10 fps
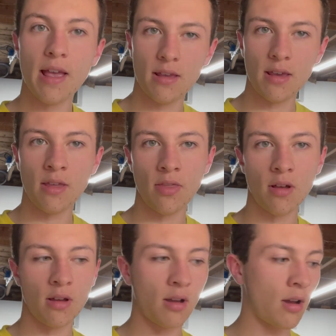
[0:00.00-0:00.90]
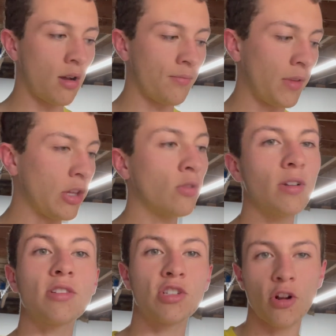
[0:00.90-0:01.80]
in the, you don't
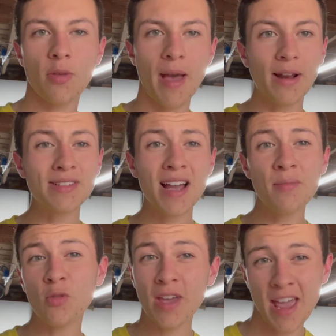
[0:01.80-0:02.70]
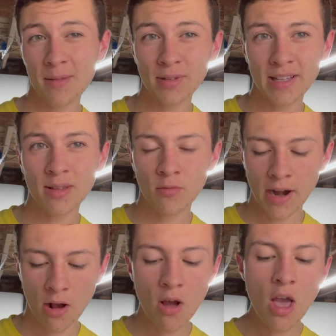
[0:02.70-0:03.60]
need to start them ahead of time. You can plant them right
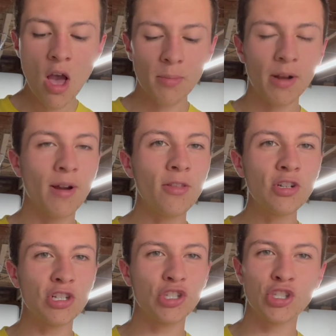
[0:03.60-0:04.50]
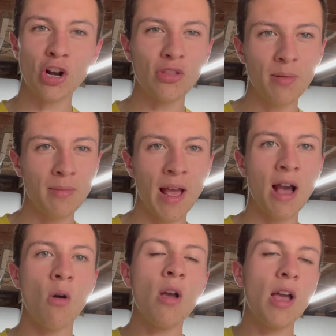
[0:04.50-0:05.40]
out, but I'd rather just start them
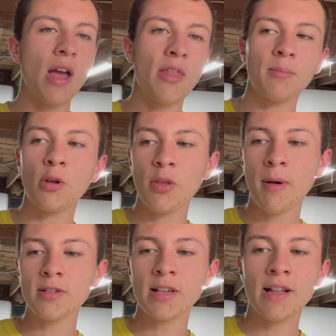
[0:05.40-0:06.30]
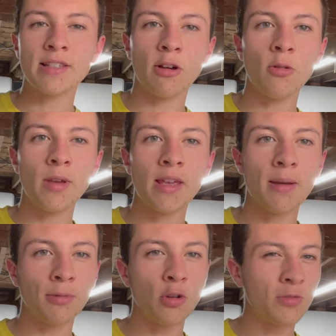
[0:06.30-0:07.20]
now and then put them outside so that way we can
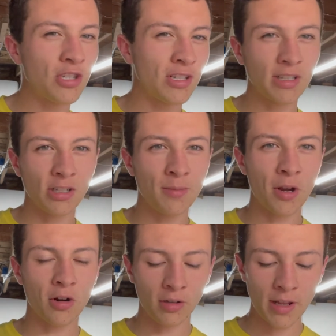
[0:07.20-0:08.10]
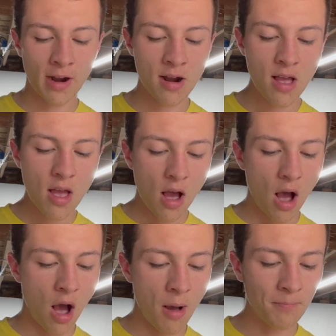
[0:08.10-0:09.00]
get blooms just a little bit earlier.
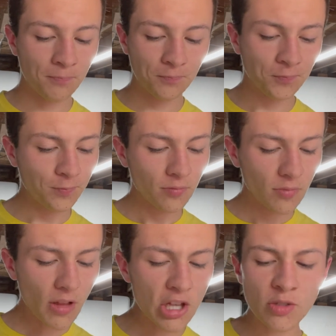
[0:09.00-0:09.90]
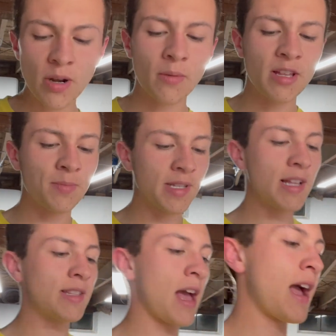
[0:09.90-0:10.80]
So anyways,
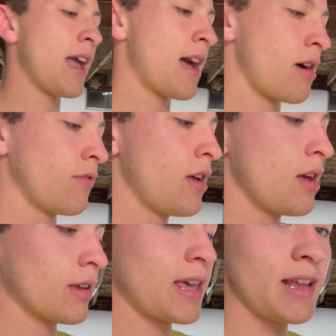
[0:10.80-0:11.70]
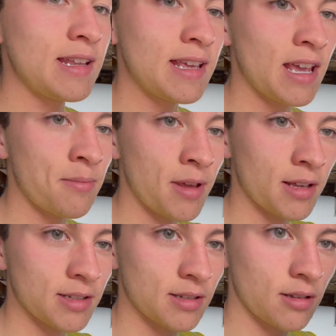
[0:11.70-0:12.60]
besides that, I have candy cane
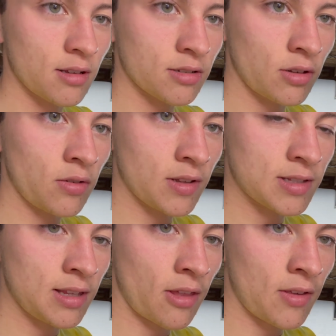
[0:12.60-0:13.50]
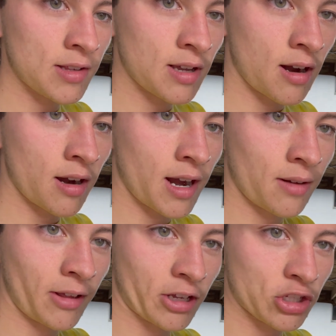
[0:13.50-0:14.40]
mix. So you can see that these are kind
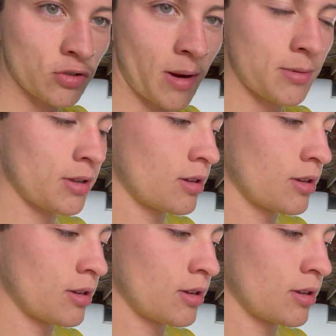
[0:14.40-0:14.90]
of like a striped